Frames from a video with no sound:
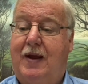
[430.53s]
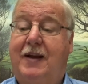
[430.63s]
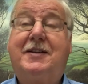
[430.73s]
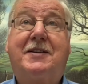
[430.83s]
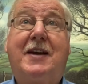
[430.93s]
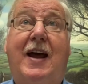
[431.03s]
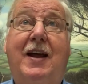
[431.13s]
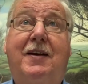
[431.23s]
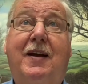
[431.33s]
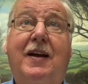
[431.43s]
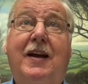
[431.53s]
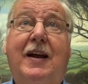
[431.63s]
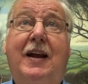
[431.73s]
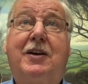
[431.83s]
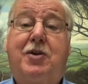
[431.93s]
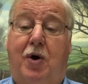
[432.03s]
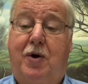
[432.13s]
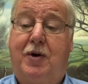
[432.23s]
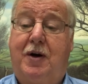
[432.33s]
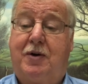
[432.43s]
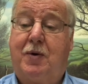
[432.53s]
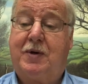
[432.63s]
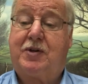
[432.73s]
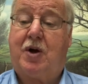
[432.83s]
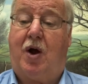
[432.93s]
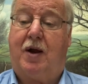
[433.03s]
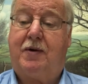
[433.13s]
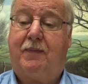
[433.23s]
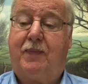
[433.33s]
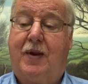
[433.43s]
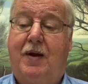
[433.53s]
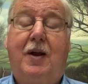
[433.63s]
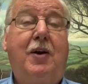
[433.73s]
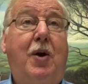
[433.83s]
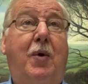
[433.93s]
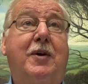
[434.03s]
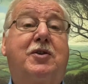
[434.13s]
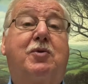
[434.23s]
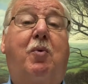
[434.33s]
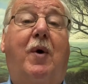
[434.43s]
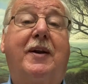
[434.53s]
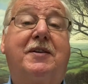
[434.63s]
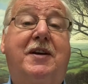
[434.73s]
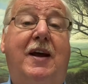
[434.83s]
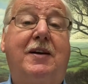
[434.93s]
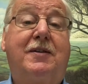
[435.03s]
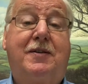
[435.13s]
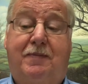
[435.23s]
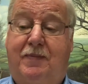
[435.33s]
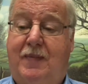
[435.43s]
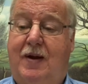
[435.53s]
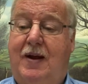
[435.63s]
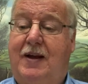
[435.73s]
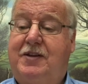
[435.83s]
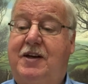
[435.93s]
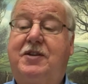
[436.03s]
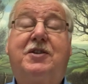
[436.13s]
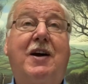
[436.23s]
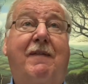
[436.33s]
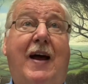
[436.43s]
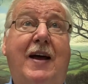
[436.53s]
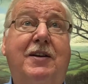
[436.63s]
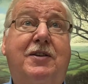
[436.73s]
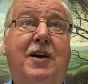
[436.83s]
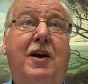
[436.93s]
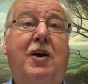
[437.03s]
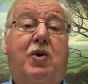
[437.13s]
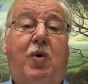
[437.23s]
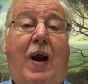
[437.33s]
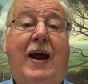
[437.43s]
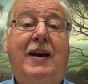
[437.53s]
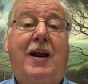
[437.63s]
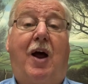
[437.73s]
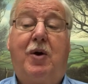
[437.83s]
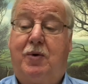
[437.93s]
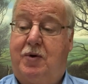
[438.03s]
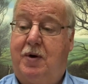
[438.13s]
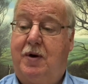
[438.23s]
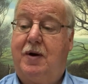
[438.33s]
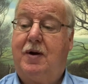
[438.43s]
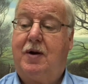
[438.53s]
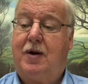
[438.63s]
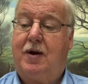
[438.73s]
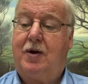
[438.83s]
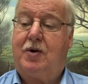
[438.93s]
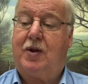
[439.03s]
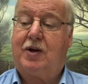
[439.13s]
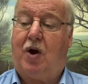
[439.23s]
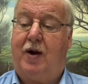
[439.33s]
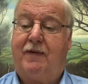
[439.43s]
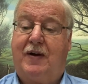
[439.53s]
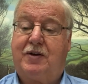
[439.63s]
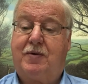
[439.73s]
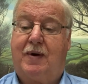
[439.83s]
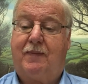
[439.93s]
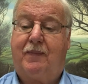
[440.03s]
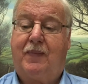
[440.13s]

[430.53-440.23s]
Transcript: Instead, he turned to his God. Notice what it says. It says, Jabez cried out to the God of Israel.